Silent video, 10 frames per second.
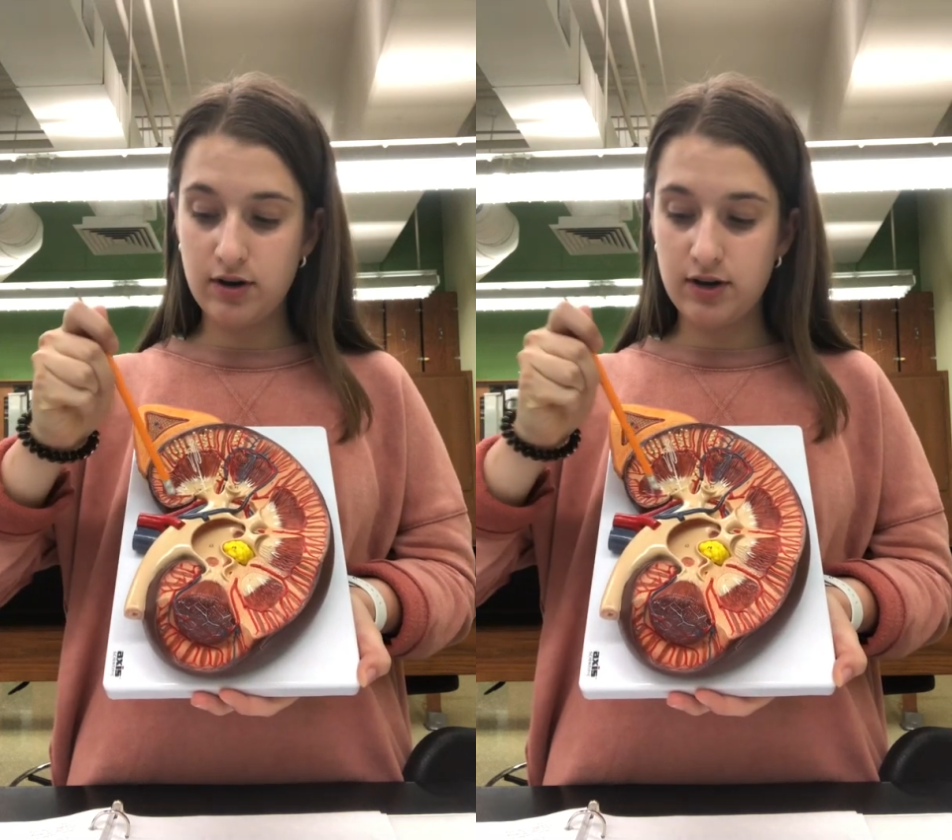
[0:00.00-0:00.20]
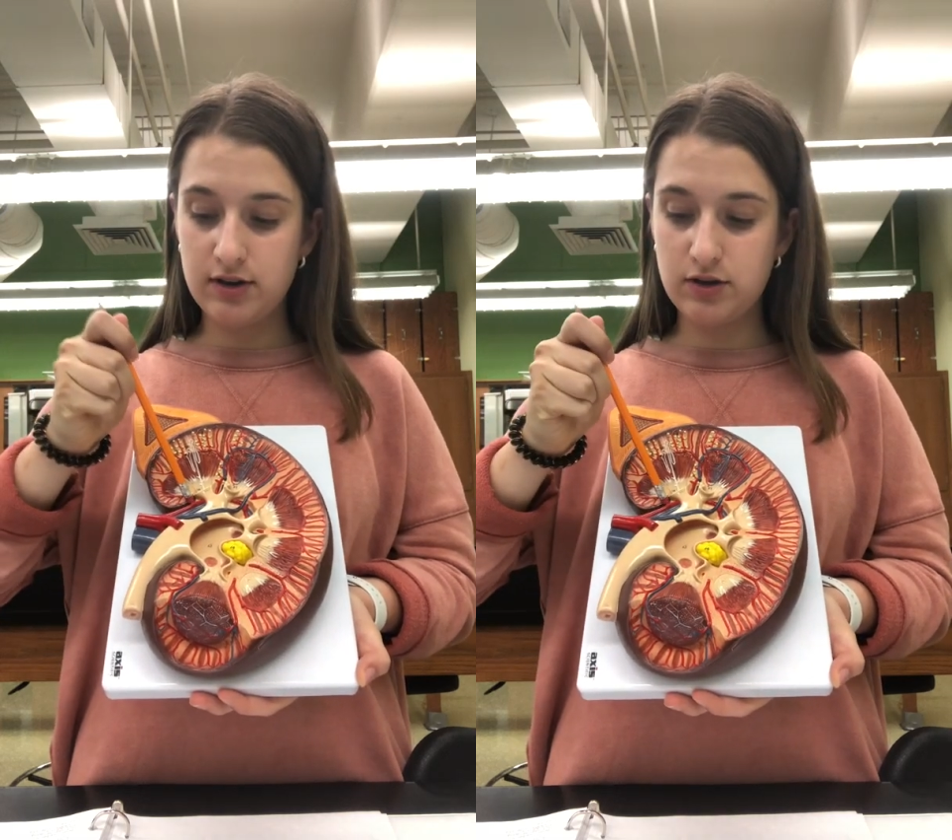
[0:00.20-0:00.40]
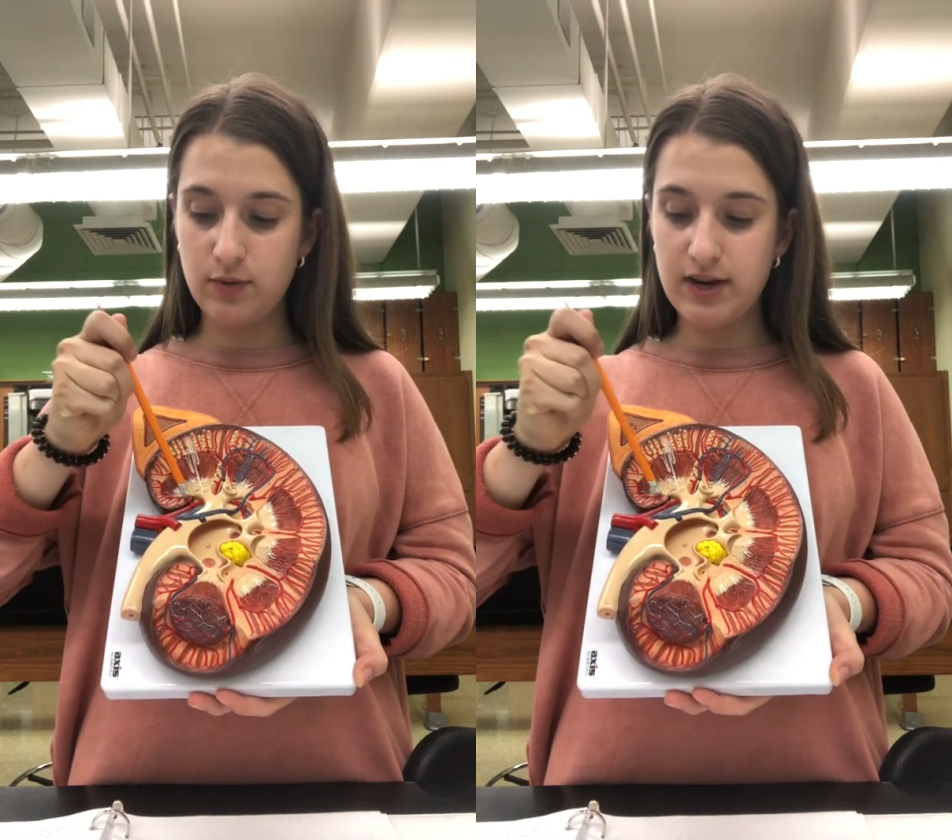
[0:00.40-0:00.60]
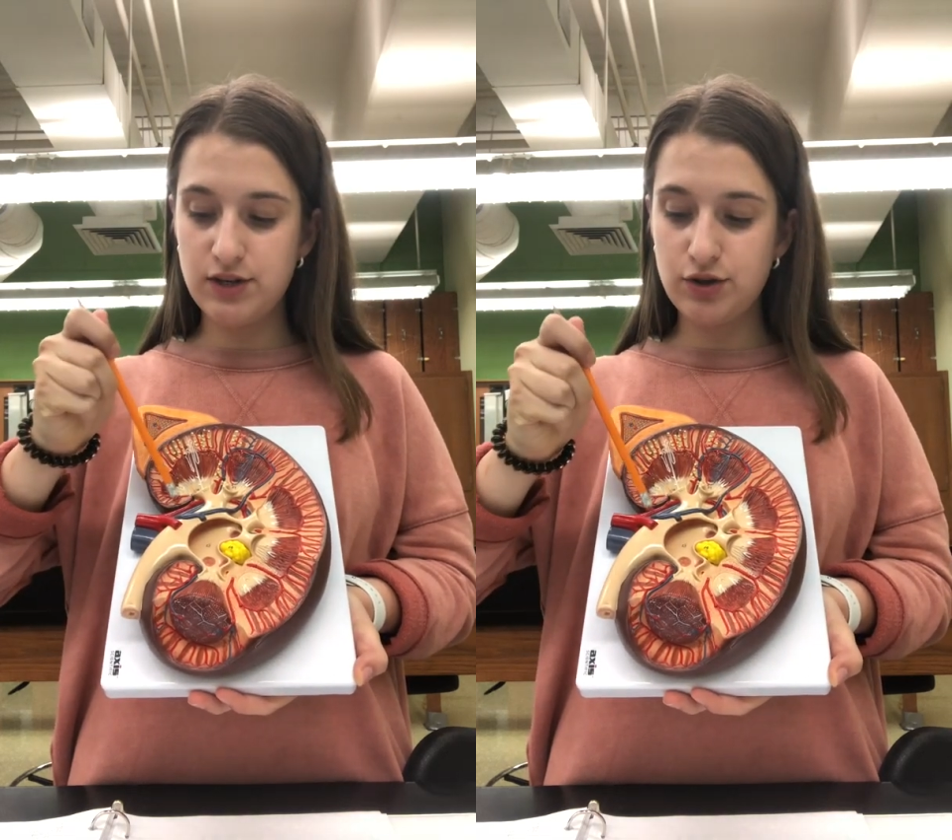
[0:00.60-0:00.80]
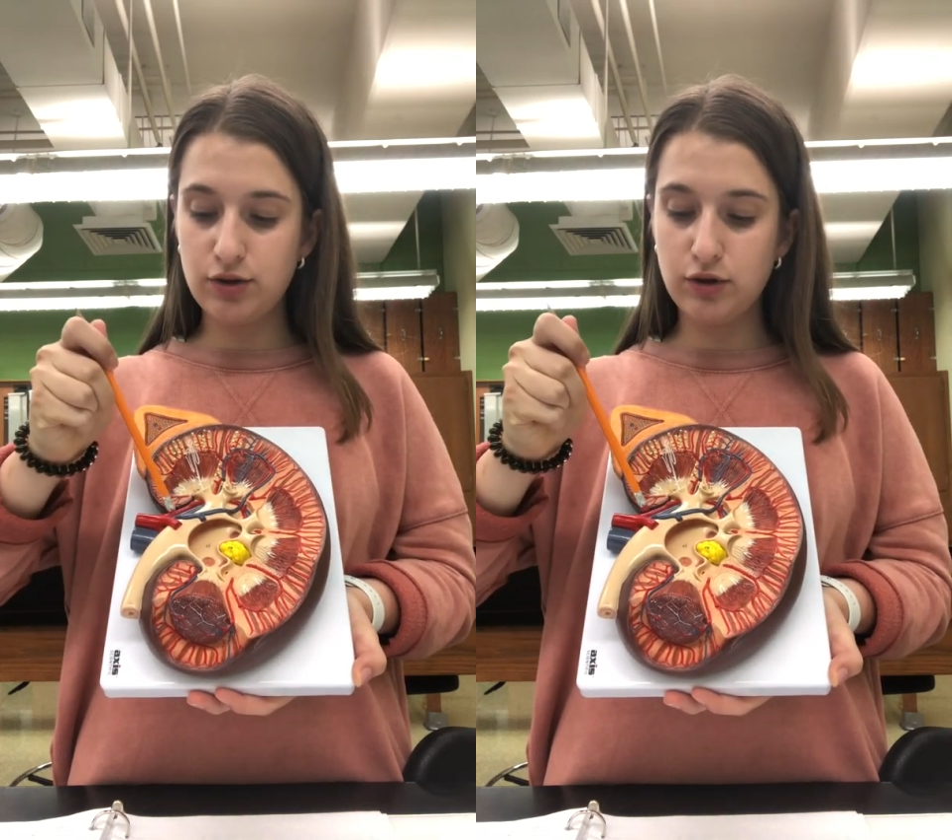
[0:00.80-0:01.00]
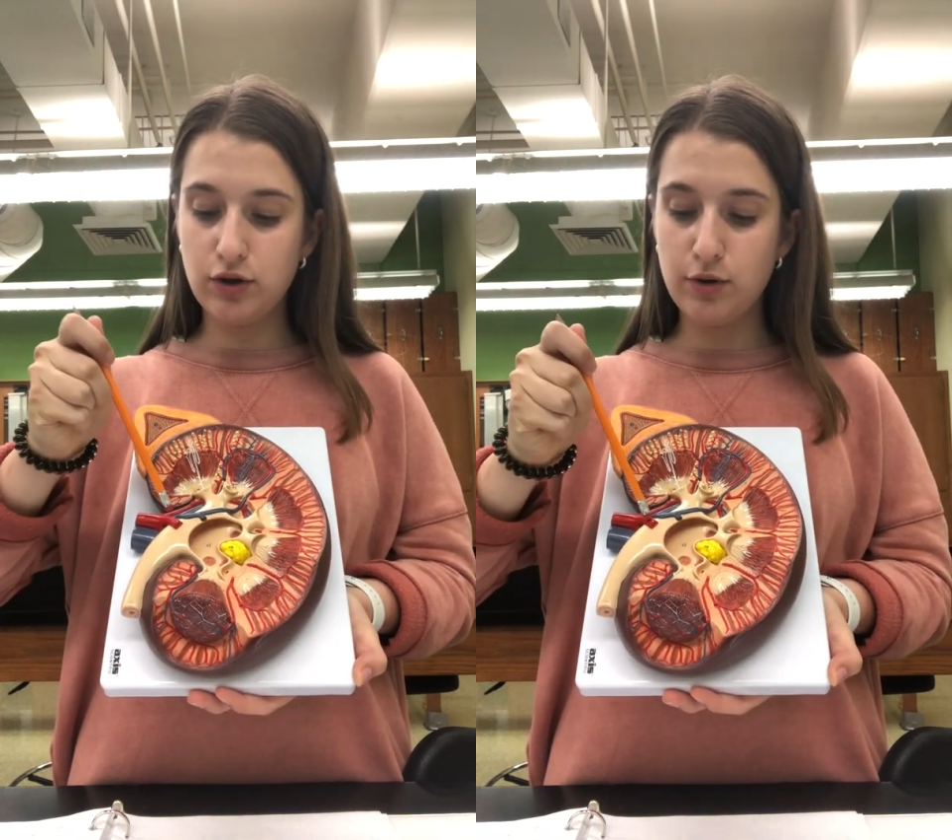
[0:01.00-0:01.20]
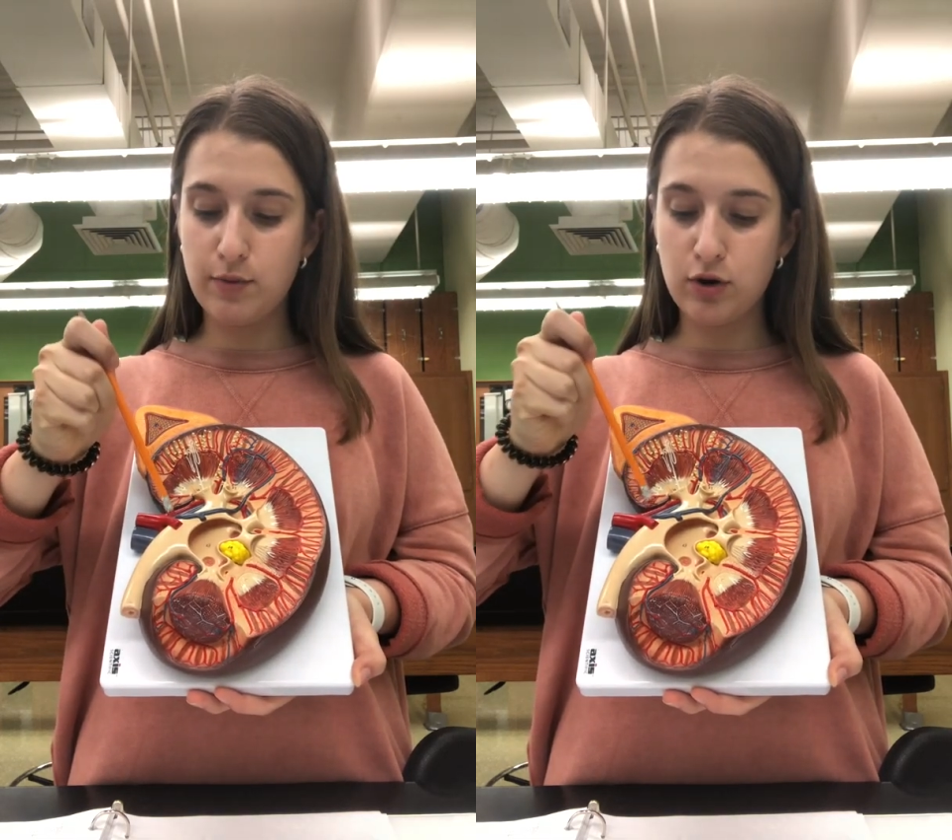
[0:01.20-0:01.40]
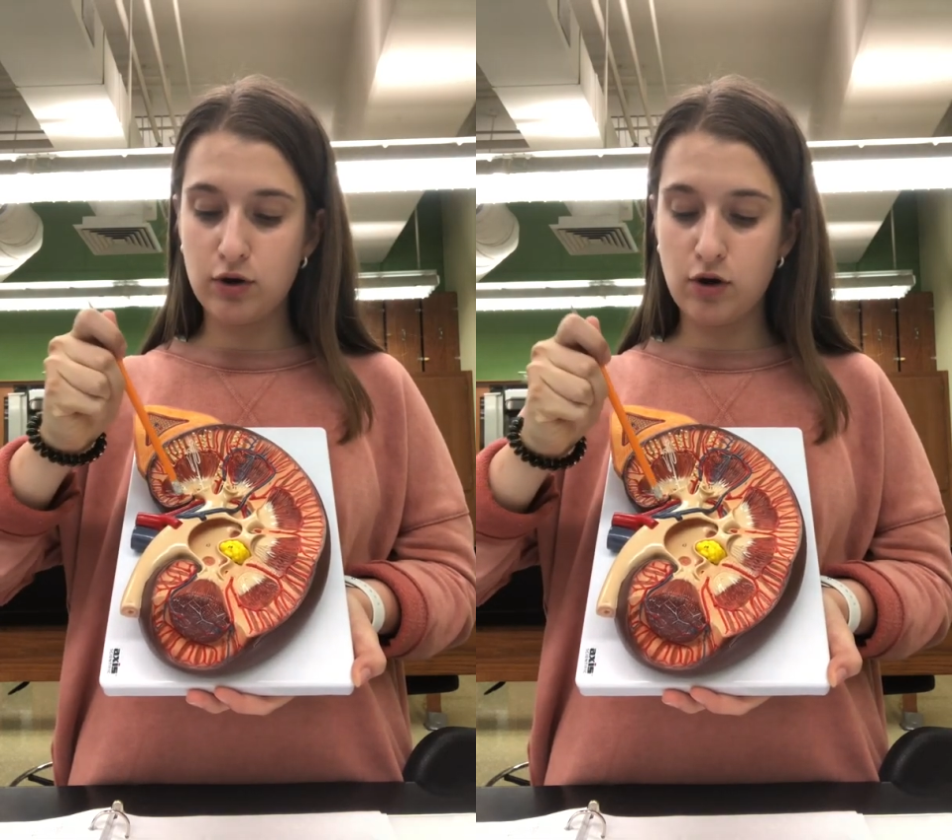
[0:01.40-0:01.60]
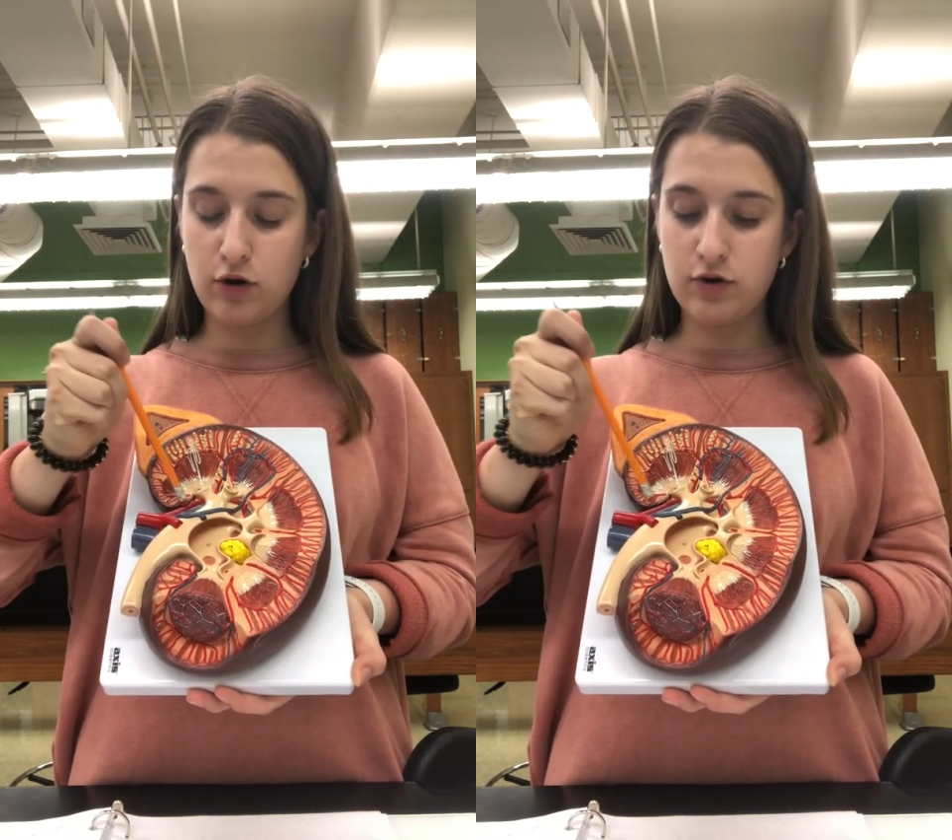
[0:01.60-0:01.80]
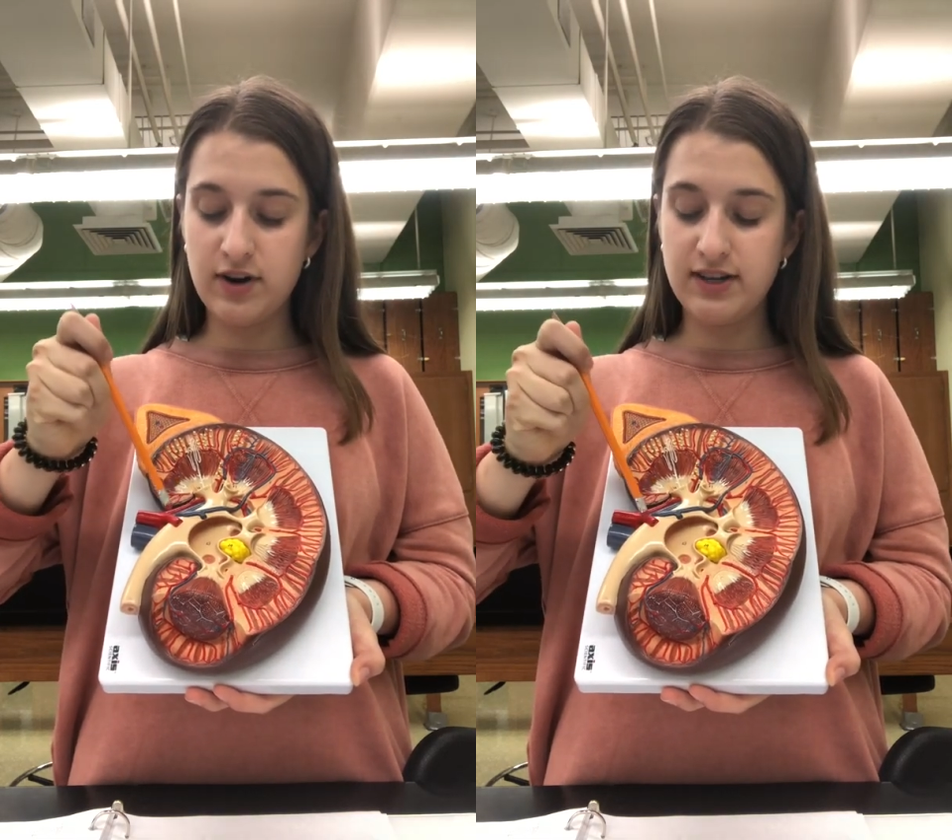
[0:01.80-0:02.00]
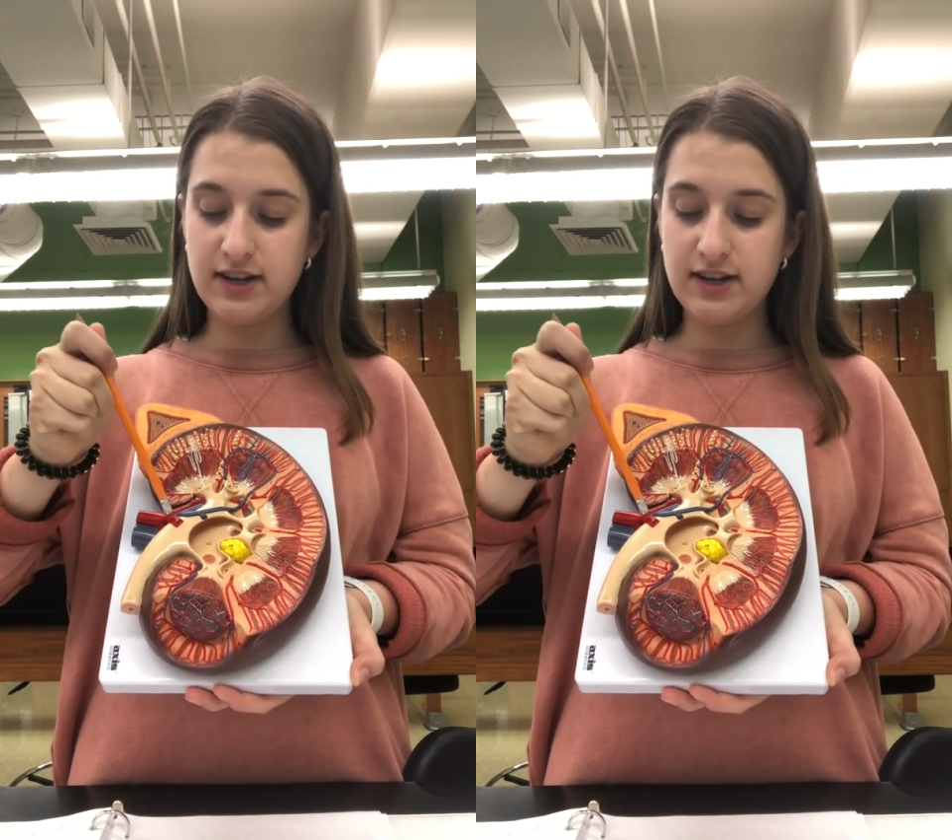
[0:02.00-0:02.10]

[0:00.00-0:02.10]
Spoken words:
So interlobar arteries,